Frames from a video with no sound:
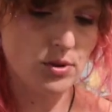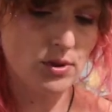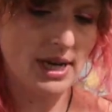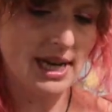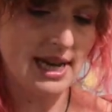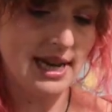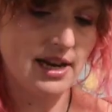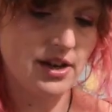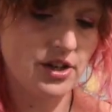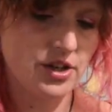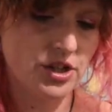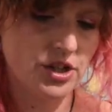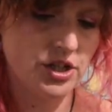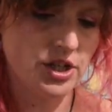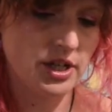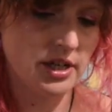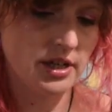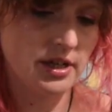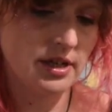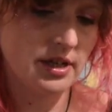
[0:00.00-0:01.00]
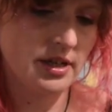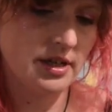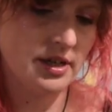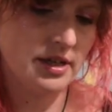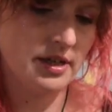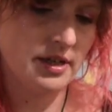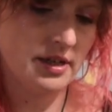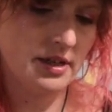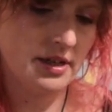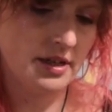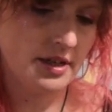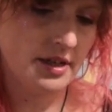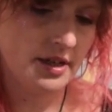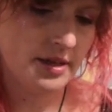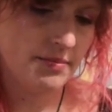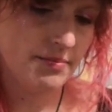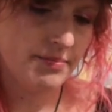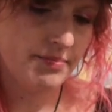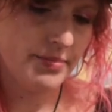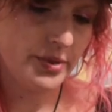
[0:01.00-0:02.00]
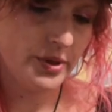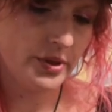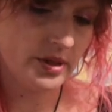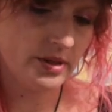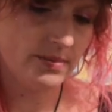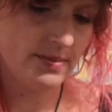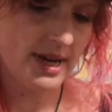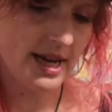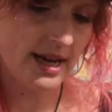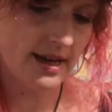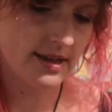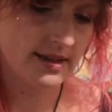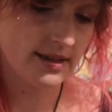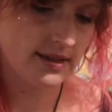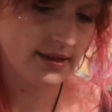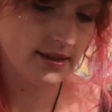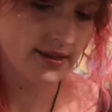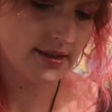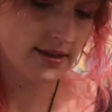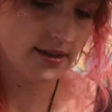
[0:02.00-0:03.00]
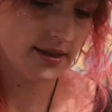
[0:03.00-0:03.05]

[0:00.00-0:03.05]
Clash booster packs.